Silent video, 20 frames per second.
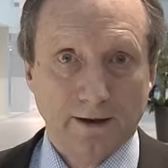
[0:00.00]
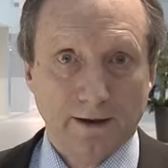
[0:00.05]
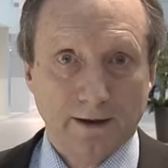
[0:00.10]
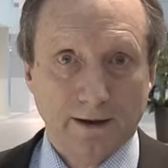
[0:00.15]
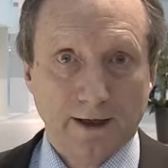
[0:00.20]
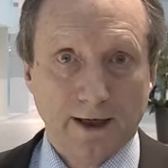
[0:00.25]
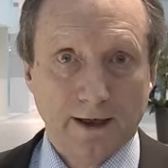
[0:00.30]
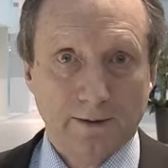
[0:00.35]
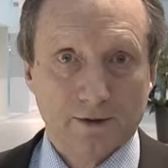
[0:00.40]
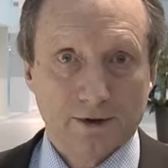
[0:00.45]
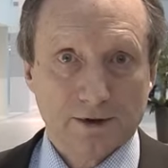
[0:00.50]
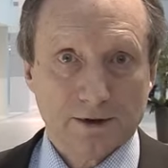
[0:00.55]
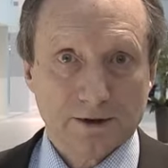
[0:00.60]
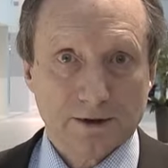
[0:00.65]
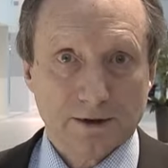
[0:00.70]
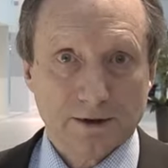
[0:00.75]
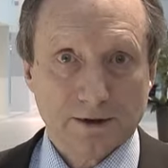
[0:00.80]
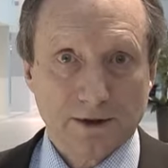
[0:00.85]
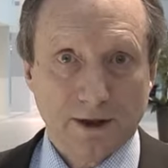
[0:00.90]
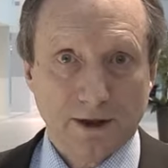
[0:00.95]
It enables
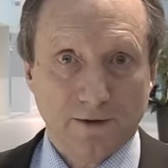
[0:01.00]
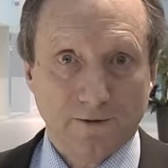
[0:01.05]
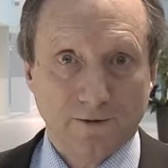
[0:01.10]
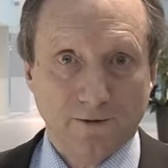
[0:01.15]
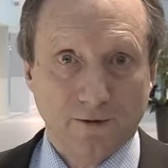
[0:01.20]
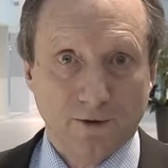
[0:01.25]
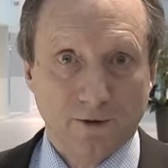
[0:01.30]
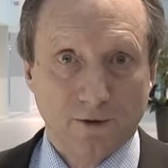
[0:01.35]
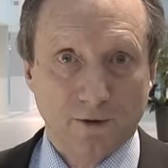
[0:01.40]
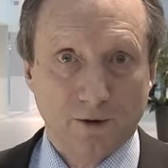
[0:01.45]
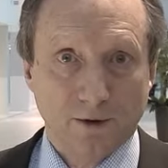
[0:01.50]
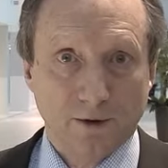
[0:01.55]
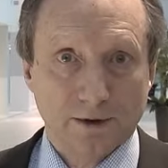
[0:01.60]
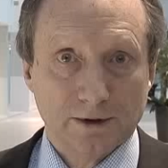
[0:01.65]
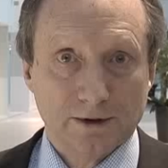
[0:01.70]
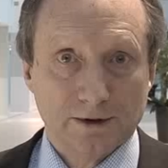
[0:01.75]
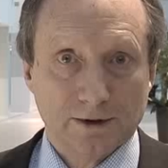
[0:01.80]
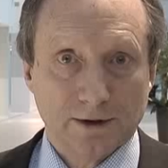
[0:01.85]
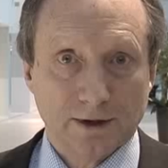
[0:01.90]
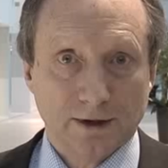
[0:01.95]
us to take
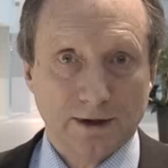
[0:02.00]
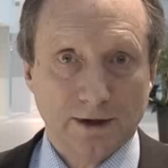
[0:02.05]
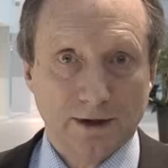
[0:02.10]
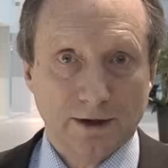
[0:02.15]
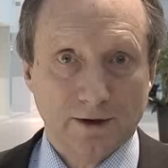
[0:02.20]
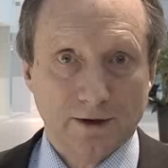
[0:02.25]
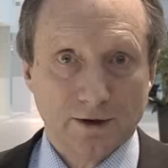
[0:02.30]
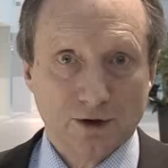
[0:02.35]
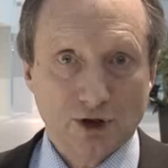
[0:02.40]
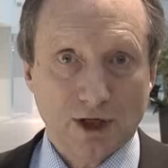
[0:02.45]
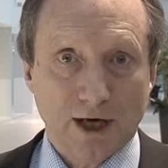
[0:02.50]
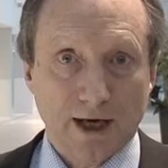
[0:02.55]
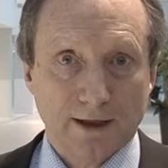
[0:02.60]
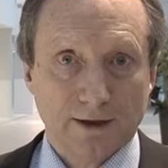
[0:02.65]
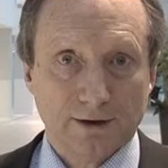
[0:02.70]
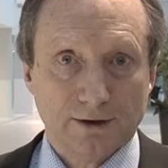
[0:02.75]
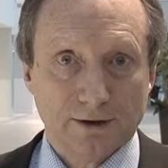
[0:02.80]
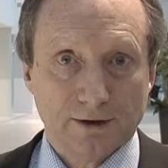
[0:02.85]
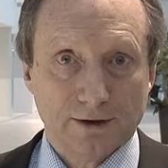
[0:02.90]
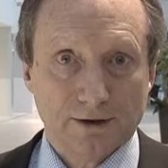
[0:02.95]
forward the, the
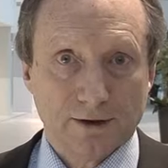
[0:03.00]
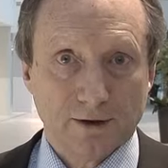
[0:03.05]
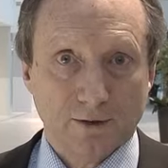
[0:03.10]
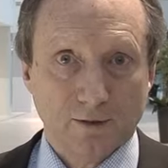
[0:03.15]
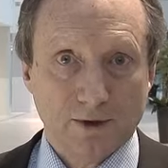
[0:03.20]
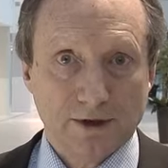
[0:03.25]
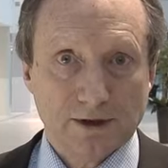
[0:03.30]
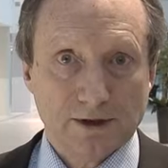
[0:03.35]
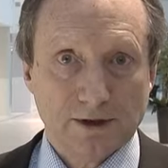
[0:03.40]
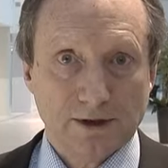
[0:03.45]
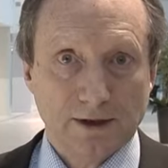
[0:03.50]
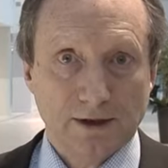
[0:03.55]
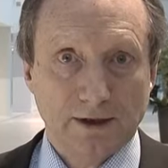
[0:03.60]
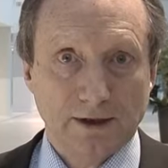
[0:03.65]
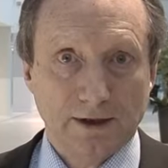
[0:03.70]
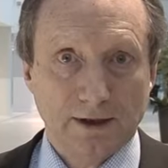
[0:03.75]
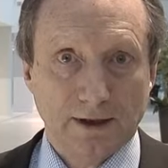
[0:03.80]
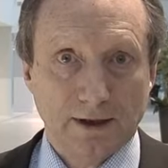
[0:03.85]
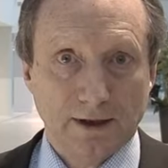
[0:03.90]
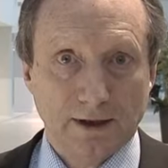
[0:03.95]
challenges that we
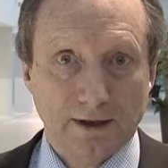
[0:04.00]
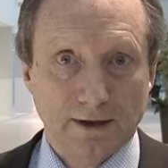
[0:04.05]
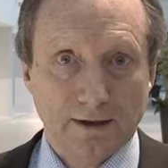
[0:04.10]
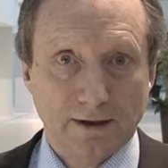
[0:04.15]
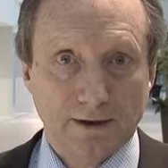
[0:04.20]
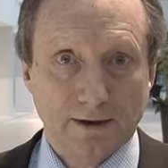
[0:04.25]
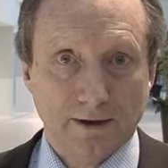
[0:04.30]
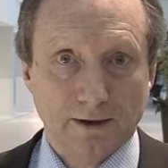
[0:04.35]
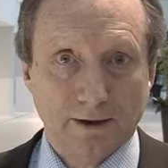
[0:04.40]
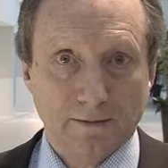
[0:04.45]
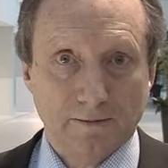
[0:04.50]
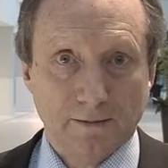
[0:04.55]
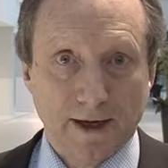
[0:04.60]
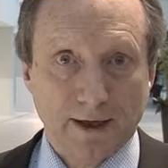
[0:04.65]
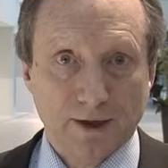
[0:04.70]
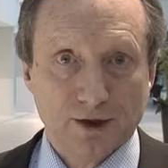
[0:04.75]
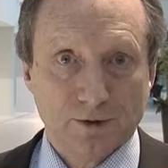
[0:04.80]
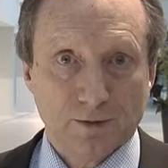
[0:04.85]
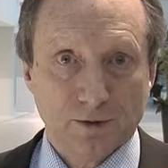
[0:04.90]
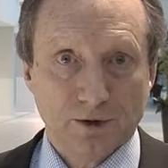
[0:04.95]
see in the
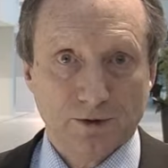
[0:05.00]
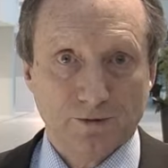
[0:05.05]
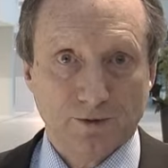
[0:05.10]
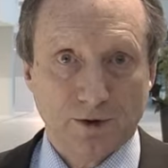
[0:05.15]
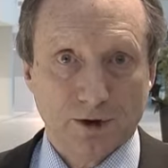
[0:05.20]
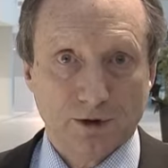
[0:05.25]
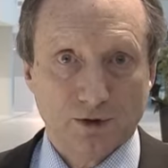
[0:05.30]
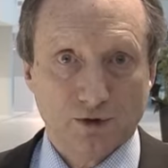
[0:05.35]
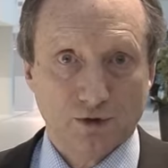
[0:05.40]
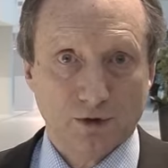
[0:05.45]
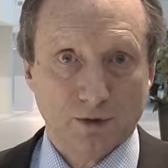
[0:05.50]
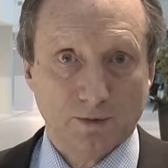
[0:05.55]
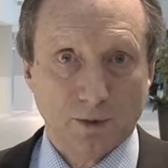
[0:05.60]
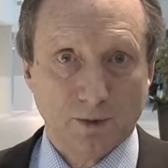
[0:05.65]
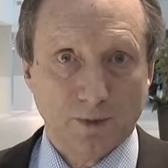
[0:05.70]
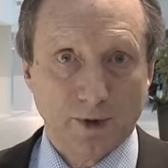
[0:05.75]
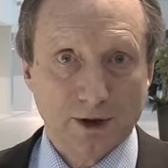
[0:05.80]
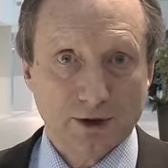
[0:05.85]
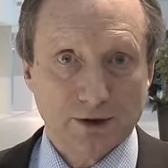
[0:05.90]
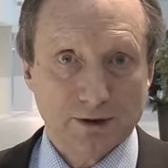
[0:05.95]
management of our
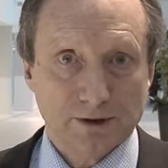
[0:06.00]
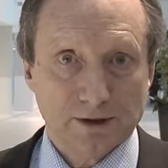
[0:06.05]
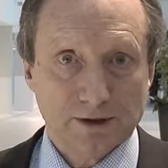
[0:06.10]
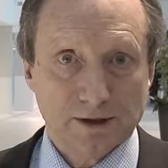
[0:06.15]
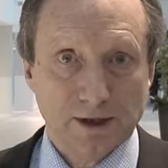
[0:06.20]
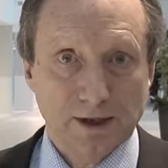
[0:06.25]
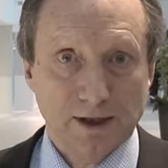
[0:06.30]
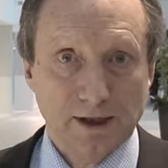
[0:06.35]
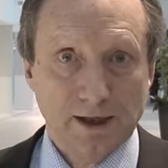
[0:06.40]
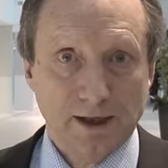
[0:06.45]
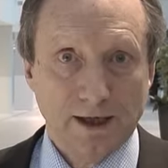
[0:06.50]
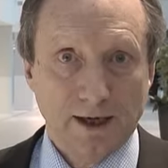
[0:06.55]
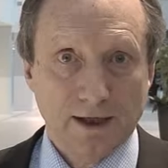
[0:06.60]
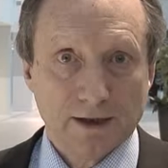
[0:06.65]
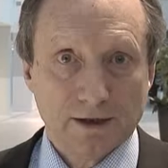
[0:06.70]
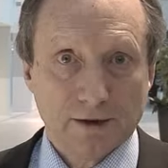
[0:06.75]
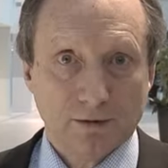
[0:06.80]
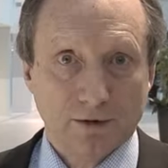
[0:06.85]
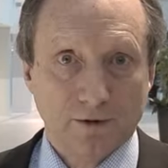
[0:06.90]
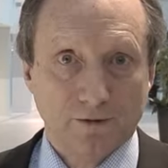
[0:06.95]
trauma patients
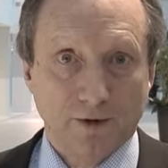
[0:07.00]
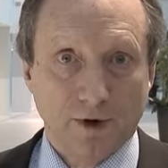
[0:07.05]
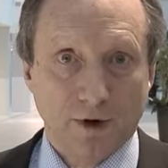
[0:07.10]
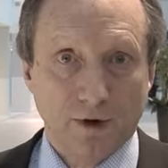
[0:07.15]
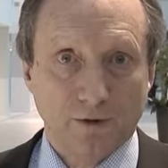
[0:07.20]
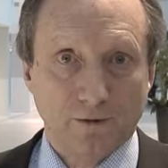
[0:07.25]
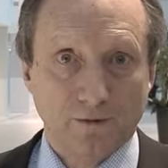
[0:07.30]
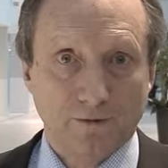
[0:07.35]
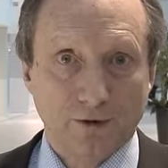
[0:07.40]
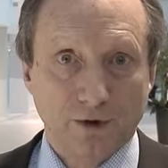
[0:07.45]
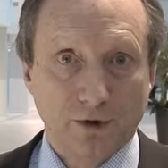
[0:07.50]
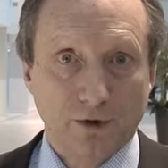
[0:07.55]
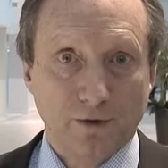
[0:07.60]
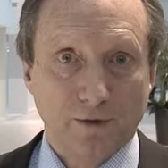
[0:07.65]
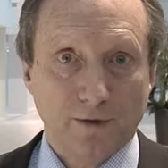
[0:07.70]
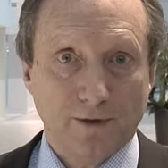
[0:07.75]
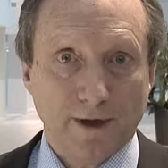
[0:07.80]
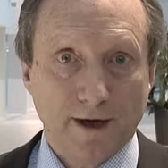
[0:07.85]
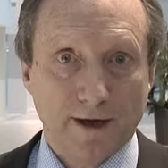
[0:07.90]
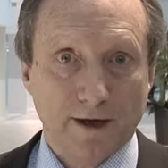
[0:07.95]
and to evolve
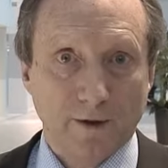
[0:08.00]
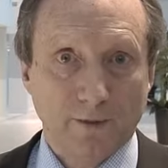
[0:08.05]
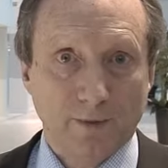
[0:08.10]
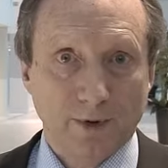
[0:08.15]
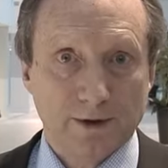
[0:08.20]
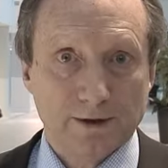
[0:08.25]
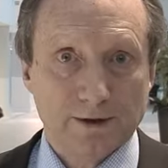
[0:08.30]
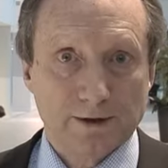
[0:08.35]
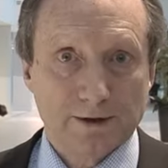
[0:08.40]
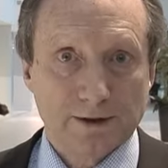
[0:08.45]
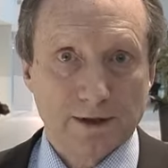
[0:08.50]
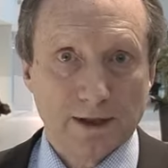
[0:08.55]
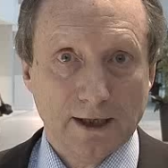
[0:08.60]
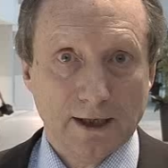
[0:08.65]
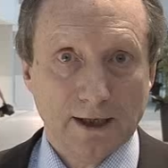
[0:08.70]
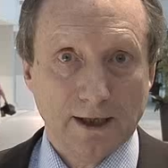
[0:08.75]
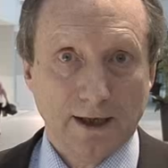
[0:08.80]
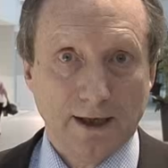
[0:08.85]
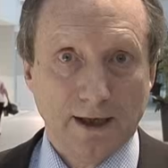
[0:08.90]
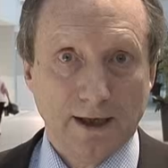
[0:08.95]
new therapies
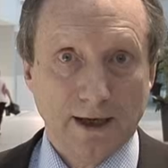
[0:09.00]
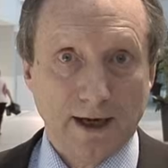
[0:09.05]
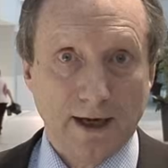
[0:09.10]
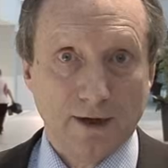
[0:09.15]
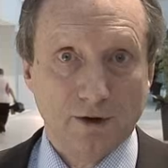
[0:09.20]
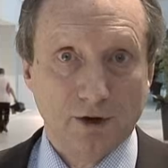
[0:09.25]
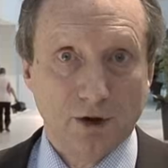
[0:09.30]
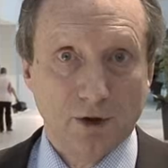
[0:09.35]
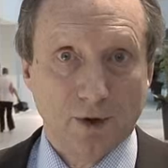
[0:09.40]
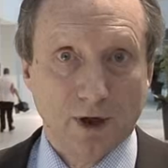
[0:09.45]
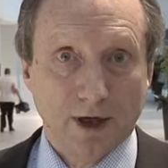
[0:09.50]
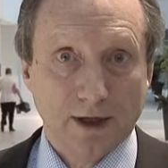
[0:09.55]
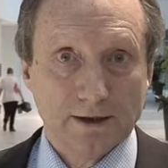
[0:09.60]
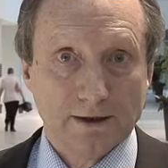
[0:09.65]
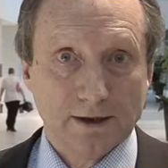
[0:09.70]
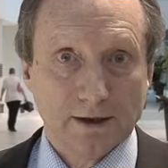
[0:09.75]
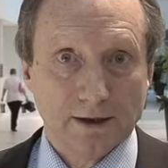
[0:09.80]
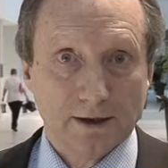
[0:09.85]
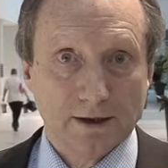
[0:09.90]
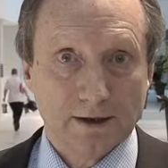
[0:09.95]
and, new
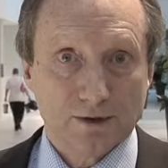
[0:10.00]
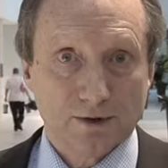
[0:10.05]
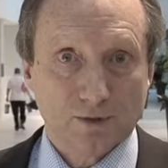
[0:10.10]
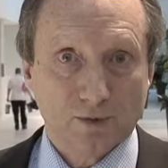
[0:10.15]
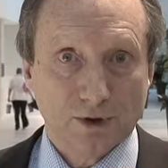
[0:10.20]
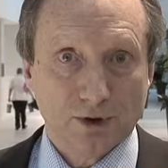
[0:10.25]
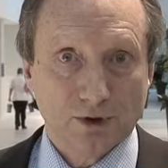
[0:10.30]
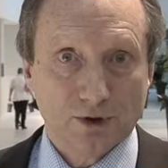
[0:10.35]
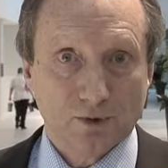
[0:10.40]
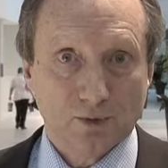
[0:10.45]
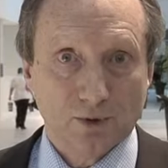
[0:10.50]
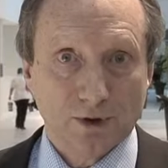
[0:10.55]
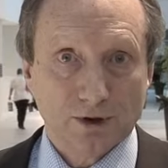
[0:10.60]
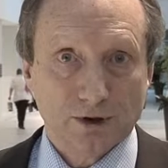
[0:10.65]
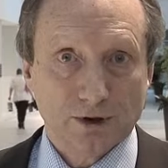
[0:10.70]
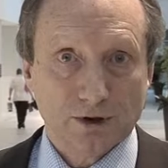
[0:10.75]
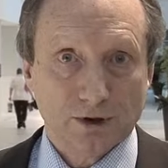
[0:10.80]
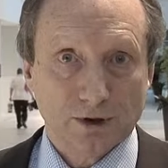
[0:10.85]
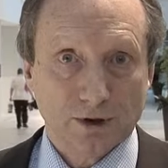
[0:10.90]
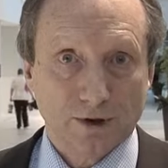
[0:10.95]
ideas which,
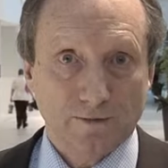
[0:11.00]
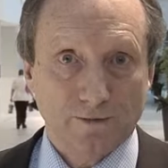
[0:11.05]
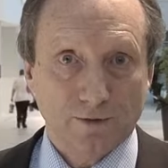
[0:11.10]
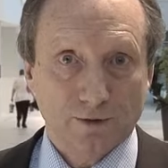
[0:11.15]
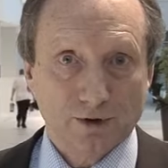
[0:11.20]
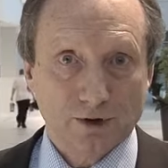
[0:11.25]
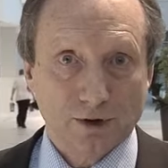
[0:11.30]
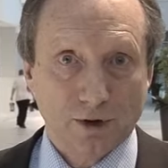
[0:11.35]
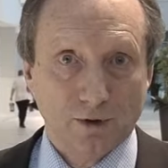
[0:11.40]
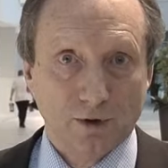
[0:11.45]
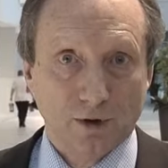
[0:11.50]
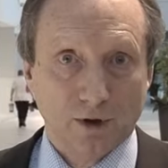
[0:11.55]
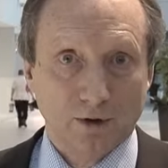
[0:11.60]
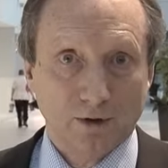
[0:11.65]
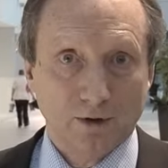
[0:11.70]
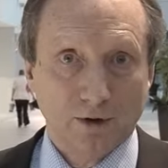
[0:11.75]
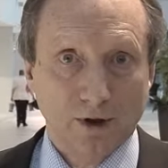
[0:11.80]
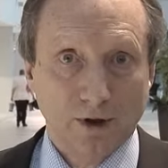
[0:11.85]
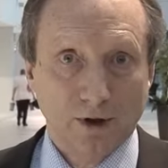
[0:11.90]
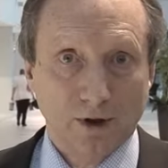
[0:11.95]
which for so
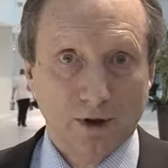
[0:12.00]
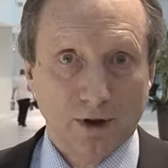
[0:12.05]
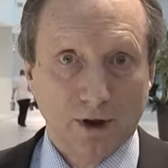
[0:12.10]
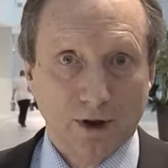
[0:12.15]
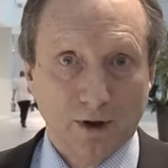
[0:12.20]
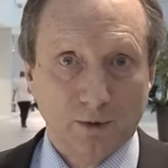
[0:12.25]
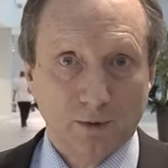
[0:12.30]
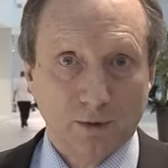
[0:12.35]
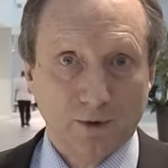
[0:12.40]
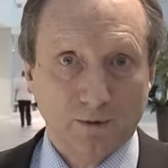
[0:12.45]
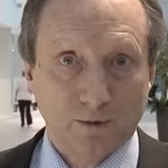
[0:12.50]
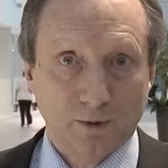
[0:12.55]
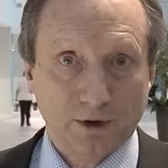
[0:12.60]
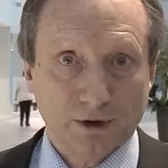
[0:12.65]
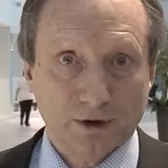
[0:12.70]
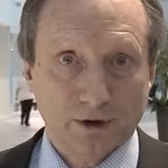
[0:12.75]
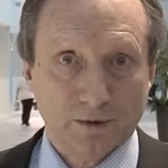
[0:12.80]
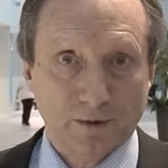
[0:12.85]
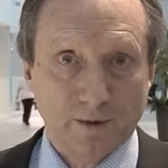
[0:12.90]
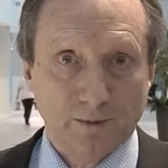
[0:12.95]
long uh, we've
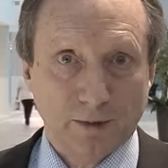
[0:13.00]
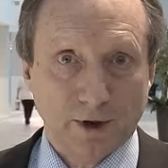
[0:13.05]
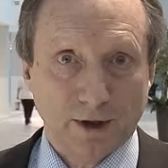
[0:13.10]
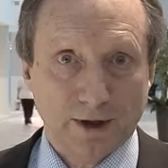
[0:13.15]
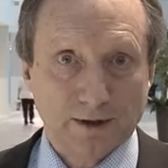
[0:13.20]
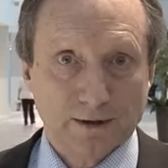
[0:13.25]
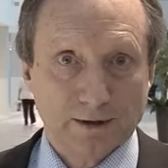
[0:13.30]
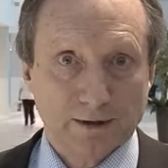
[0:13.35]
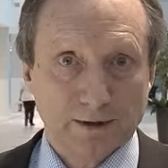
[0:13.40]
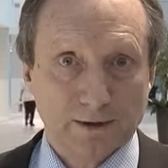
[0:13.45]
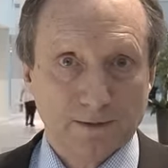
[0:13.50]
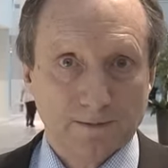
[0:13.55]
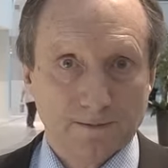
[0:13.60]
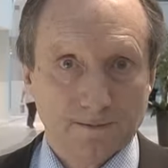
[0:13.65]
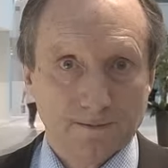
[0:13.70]
wished to embrace.